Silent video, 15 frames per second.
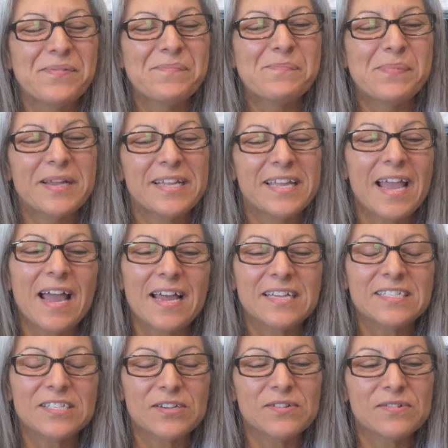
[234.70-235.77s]
but yeah,
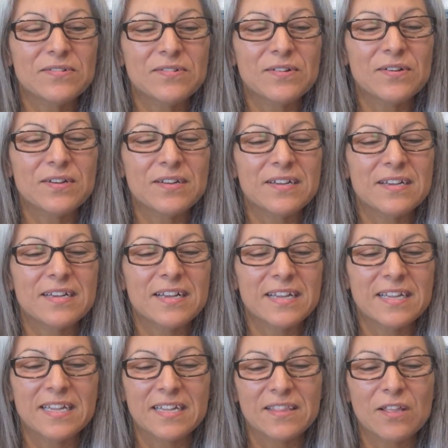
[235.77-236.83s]
so
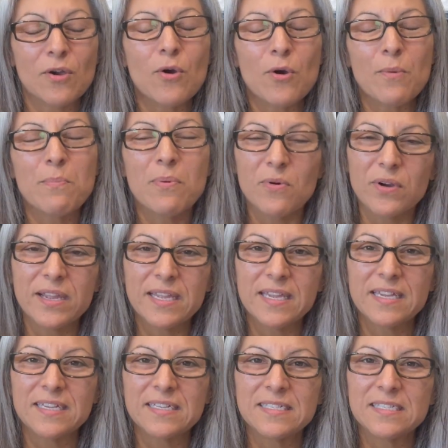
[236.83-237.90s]
again, the whole point
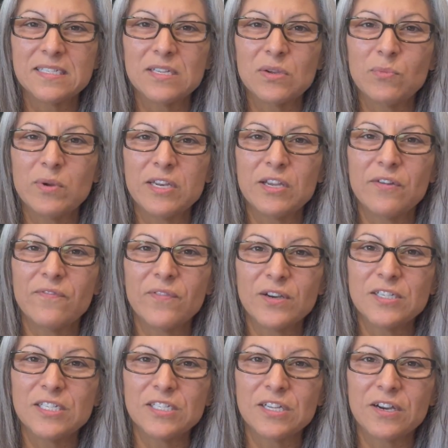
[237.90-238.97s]
is when you're
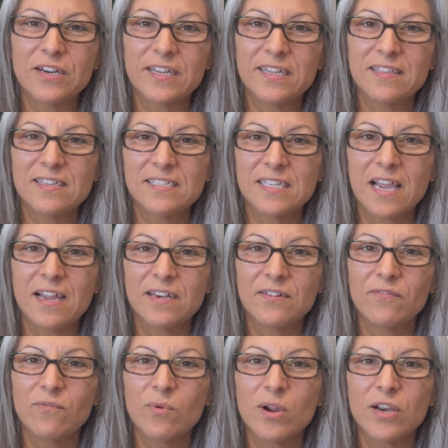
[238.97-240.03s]
first starting this kind
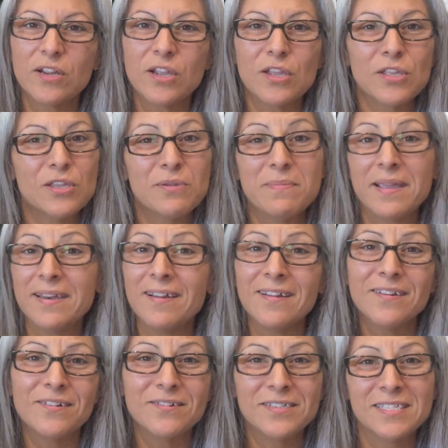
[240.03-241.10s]
of work, you may not
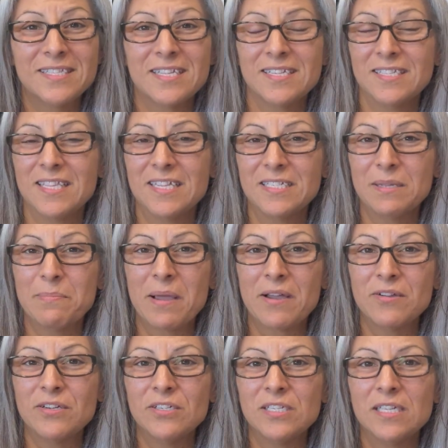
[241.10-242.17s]
notice these things
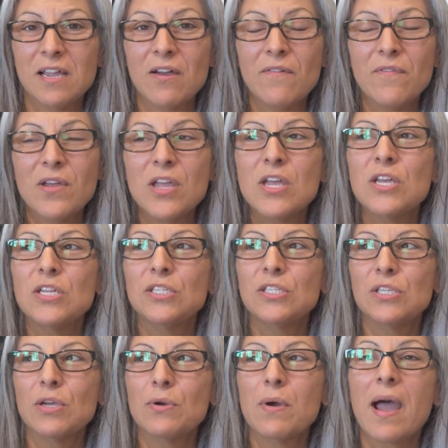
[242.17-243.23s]
about yourself. So